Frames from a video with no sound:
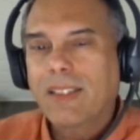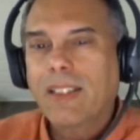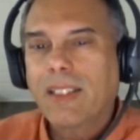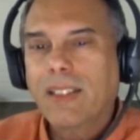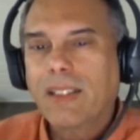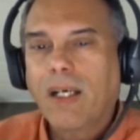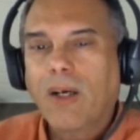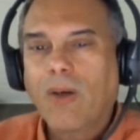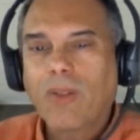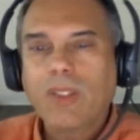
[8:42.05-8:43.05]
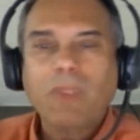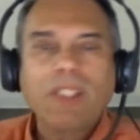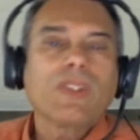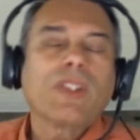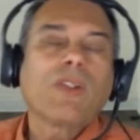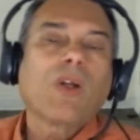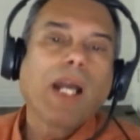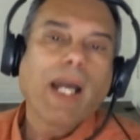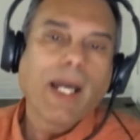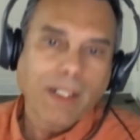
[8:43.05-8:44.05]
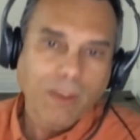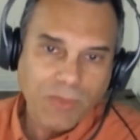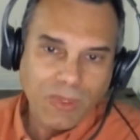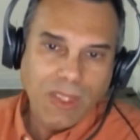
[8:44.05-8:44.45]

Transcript: in our dimension and our atoms,